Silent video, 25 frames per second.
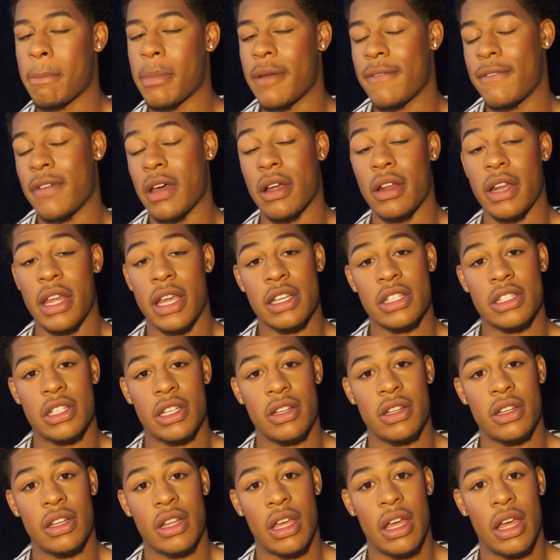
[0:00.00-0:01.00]

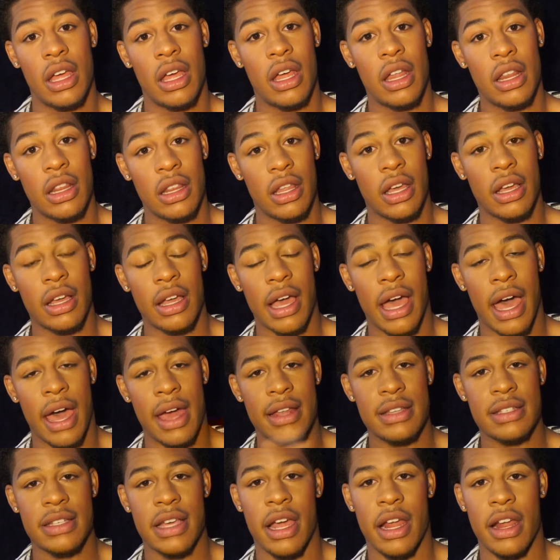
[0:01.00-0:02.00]
foundation look I
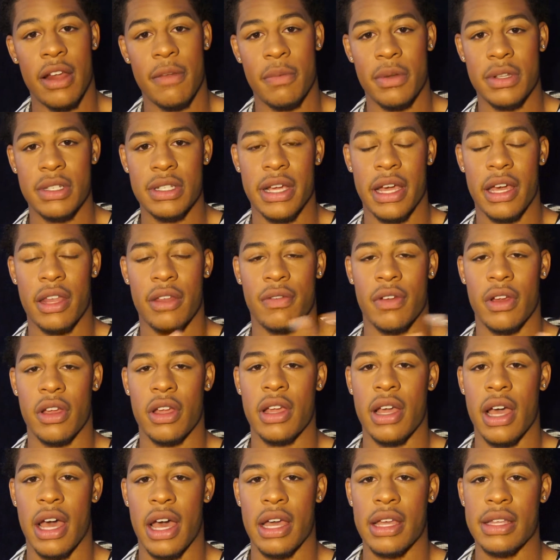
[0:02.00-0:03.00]
decided to put together for you
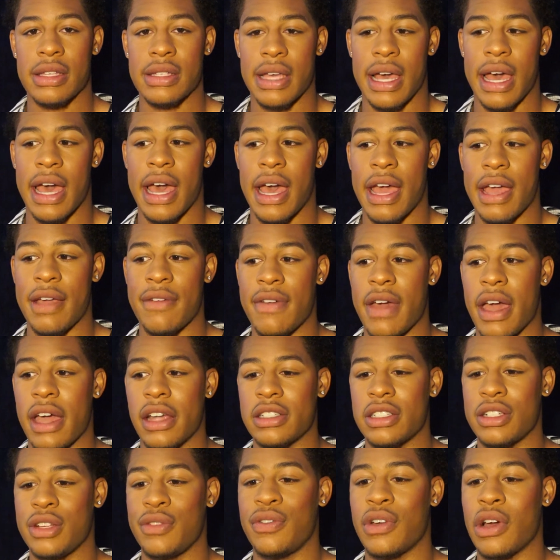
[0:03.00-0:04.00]
guys. I've
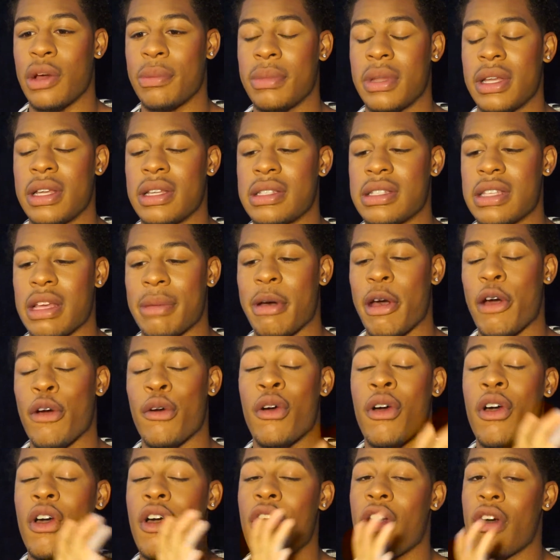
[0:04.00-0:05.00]
actually filmed this about
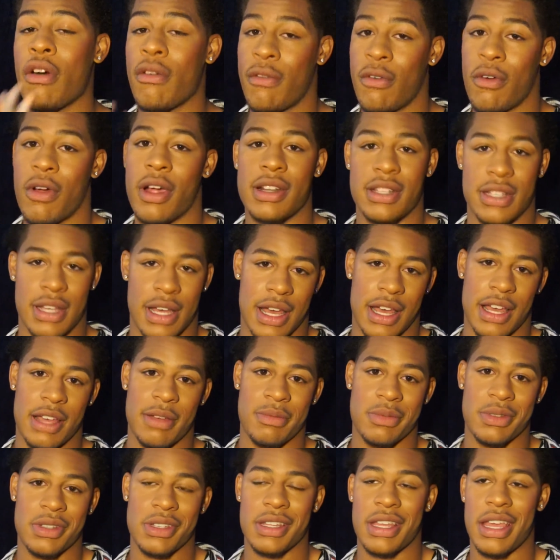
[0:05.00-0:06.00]
4
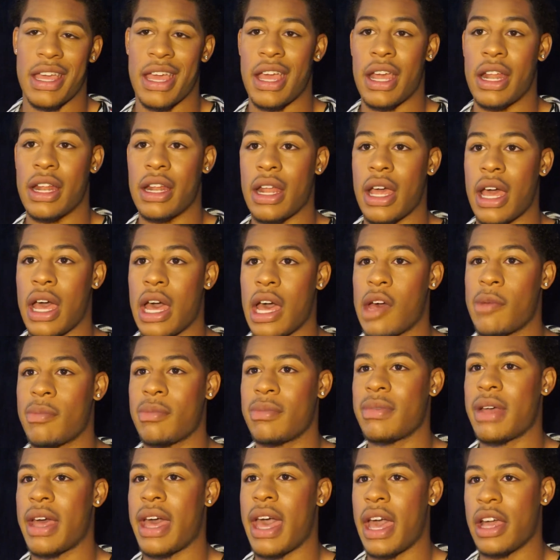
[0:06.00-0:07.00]
times and I'm
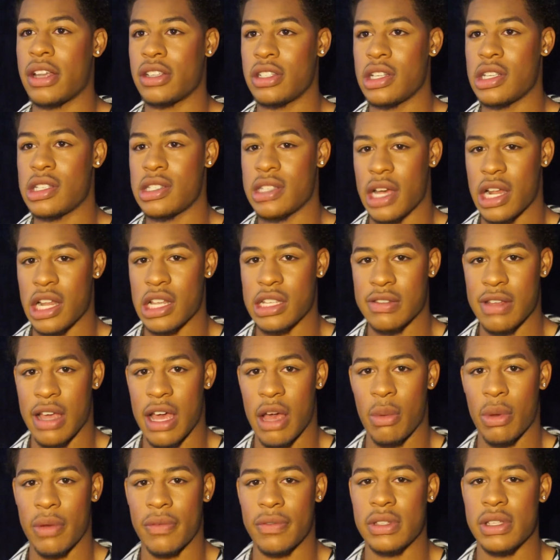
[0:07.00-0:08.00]
actually
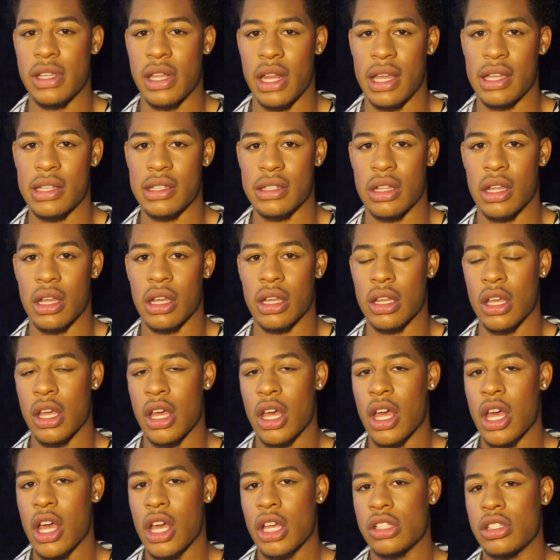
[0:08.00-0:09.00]
satisfied with today's look.
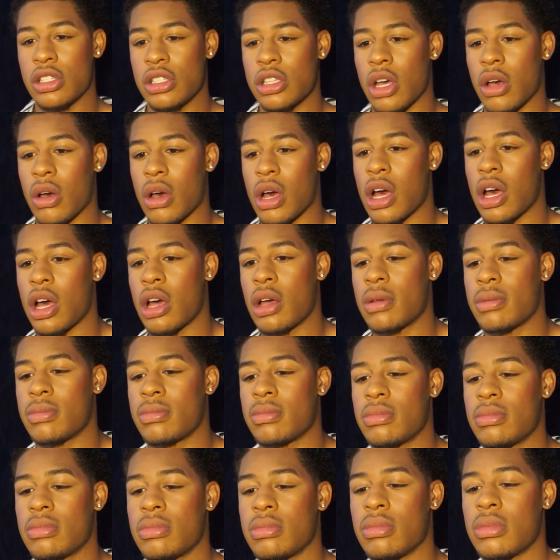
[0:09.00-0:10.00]
So
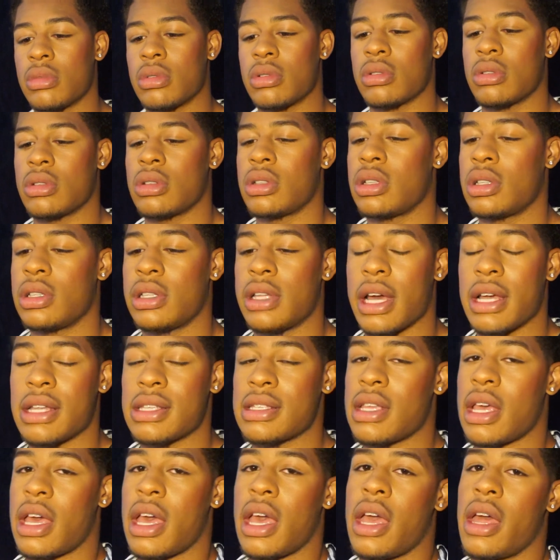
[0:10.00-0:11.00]

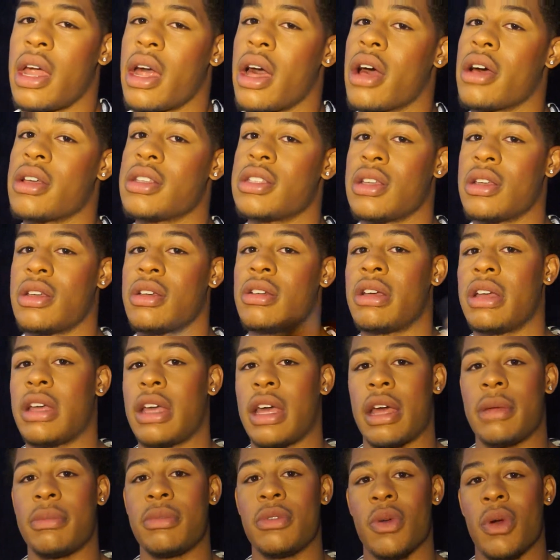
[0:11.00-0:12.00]
that's it. Also,
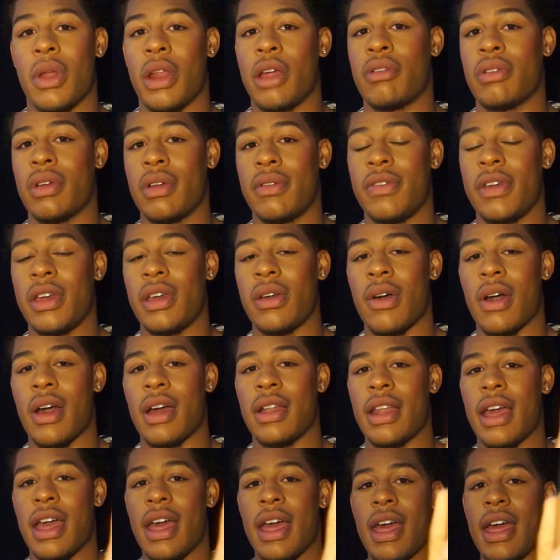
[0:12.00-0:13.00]
I'm doing a review
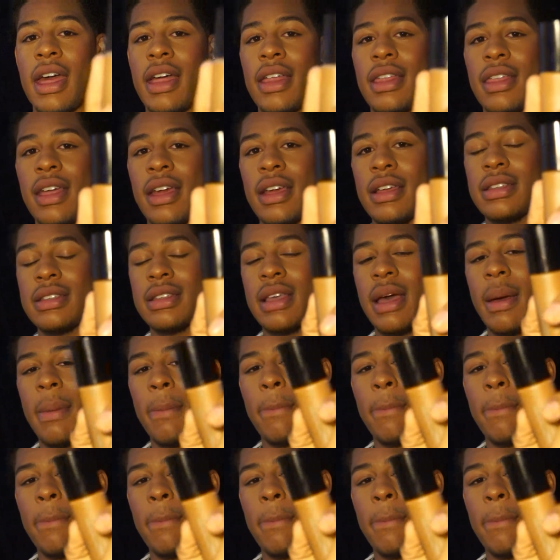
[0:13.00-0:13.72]
on this